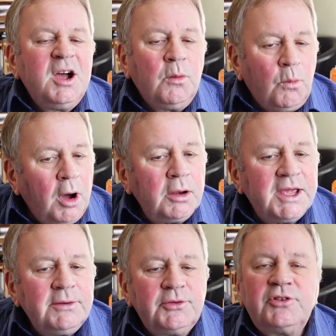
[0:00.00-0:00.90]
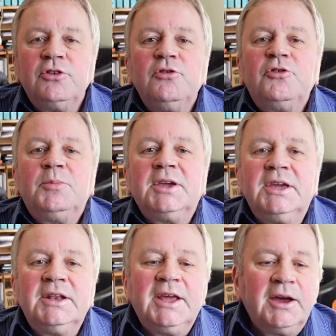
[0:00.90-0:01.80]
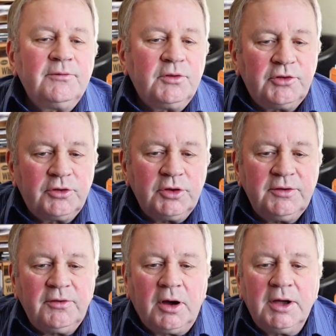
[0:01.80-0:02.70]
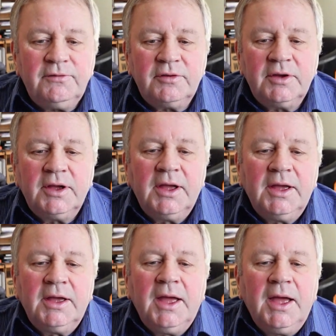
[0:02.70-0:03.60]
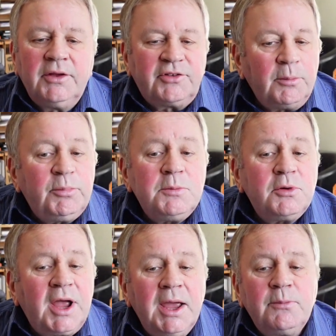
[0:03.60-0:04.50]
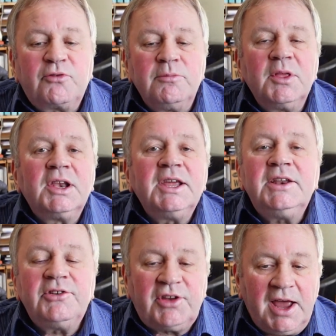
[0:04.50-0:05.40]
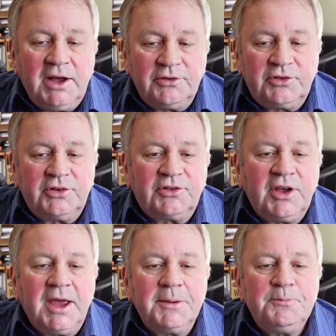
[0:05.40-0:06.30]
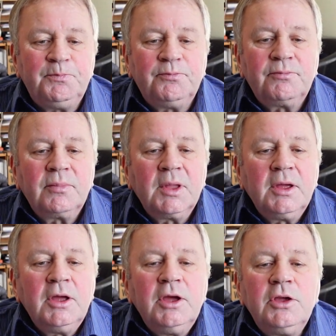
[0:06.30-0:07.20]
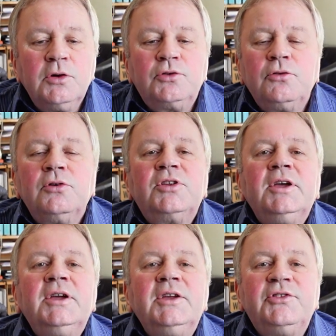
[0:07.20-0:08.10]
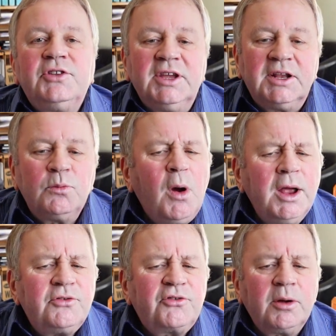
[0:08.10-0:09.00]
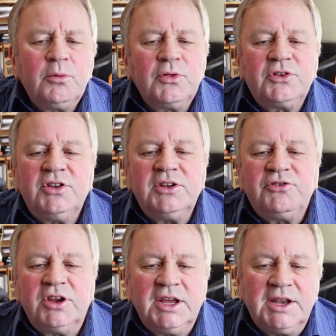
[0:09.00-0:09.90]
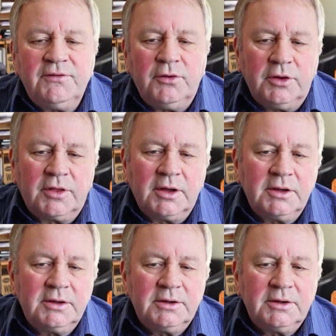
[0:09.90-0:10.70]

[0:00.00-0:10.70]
While he was still speaking, now in verse 35, some people came from the leader's house to say, Your daughter is dead. Why trouble the teacher any further?